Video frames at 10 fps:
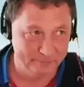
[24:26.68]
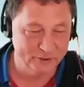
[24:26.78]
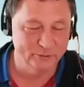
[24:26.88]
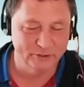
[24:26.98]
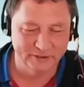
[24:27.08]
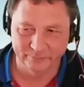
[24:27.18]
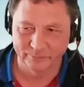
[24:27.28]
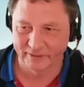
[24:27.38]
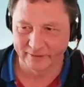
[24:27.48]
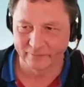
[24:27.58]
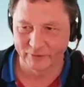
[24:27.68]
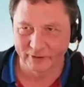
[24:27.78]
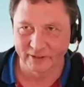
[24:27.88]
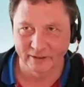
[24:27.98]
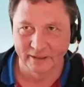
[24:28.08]
absolutely. Yeah.
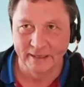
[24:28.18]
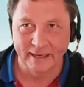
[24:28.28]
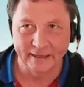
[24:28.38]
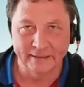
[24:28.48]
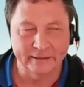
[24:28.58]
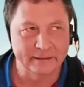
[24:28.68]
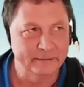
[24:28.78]
Okay. And